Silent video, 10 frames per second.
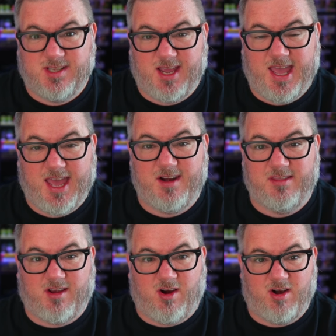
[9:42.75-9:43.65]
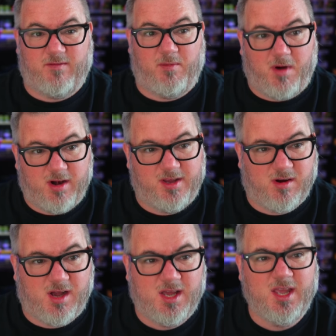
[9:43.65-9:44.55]
thing I had on the Carnival Mardi
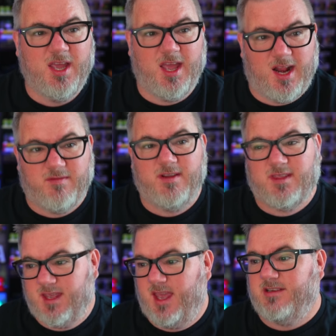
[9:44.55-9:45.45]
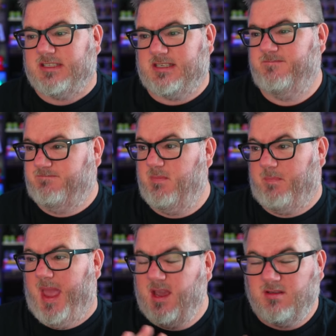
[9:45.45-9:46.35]
Gras, and everything else
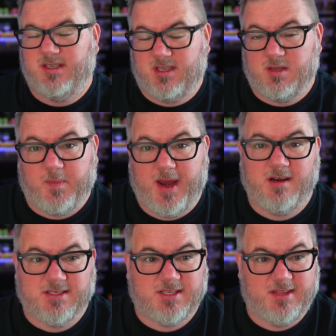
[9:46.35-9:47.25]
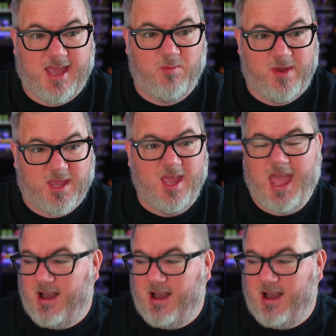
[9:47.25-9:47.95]
paled in comparison that week.